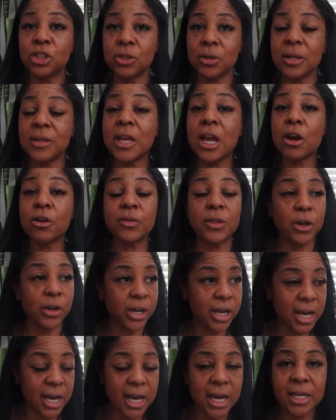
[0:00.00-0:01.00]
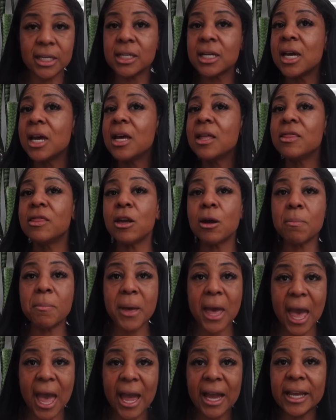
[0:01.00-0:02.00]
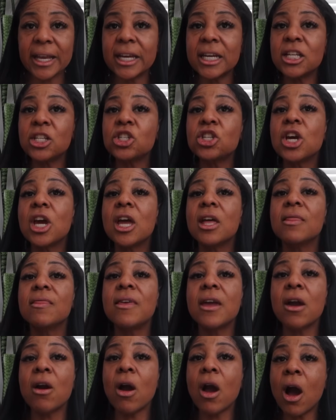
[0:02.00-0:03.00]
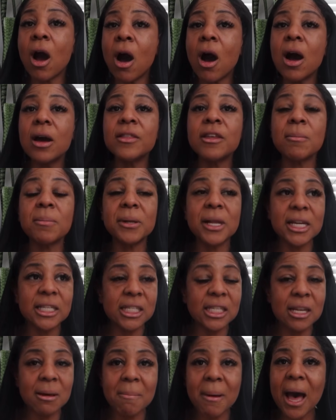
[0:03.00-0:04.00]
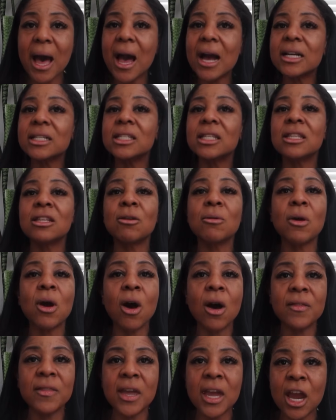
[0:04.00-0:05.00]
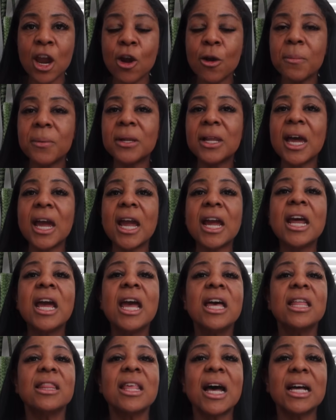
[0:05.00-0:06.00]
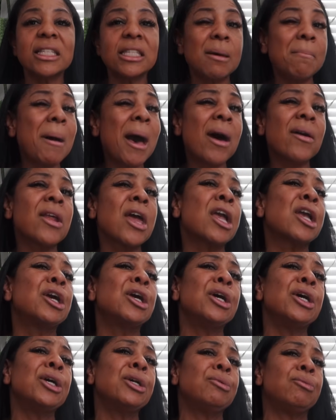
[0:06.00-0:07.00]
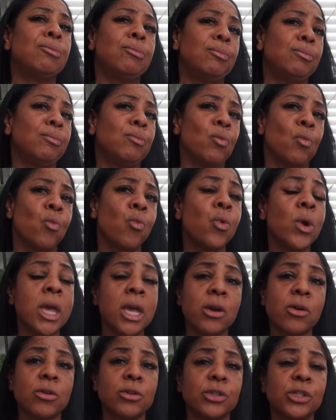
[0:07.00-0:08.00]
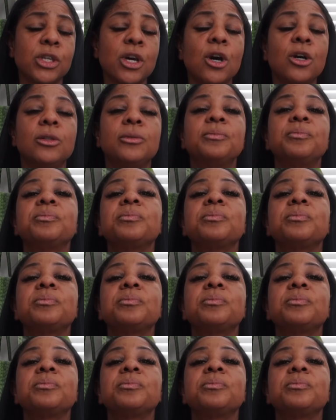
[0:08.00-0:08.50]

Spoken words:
they're cut, they're packaged, they're placed in the box, they're on the airplane. That's about a good week or so.